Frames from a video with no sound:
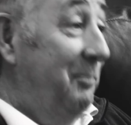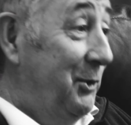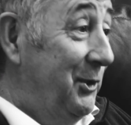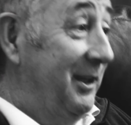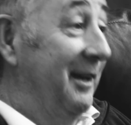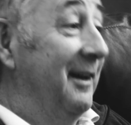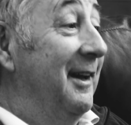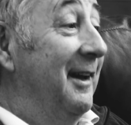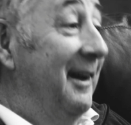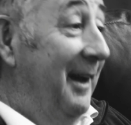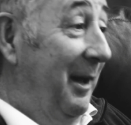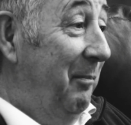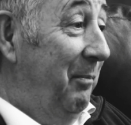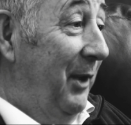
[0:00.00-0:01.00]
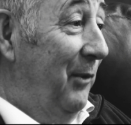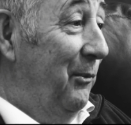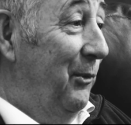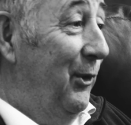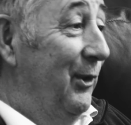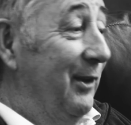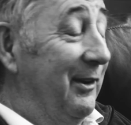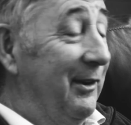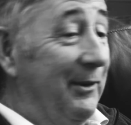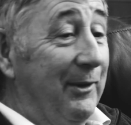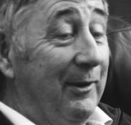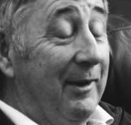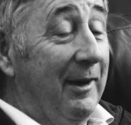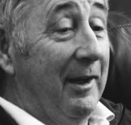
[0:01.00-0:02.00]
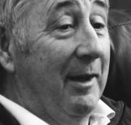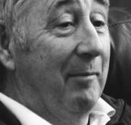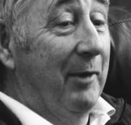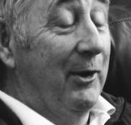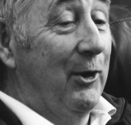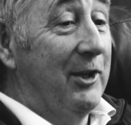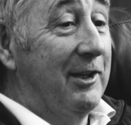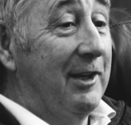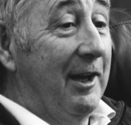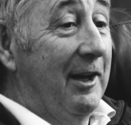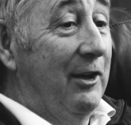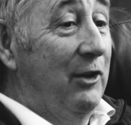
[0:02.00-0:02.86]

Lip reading: as opposed to I paint walls, because